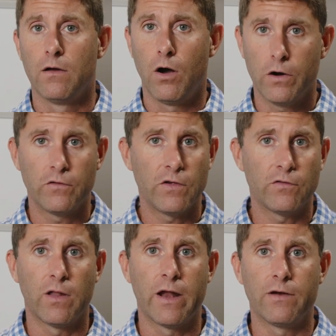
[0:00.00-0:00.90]
Heart
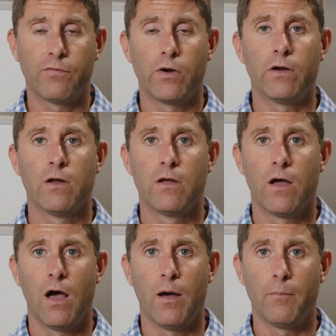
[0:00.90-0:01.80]
disease, a lot of different
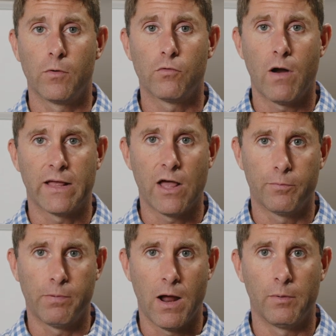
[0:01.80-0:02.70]
um, chronic
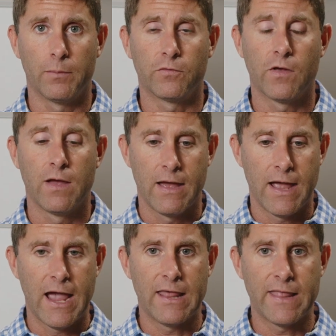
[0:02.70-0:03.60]
health problems.
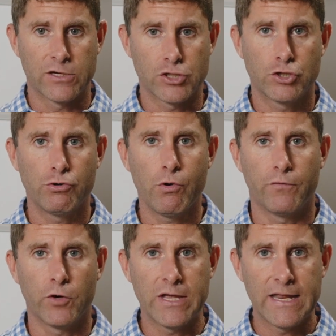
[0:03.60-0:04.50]
And that's true
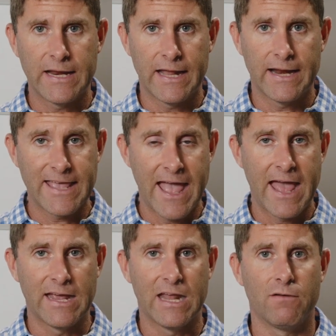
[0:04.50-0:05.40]
if you're eating it,
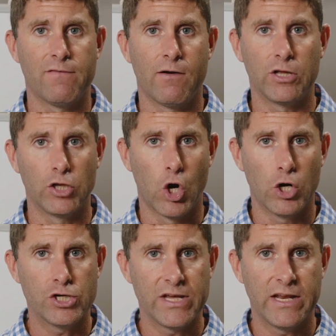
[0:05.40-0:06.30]
again, in a very
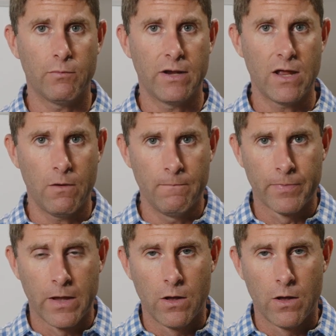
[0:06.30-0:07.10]
large eating window.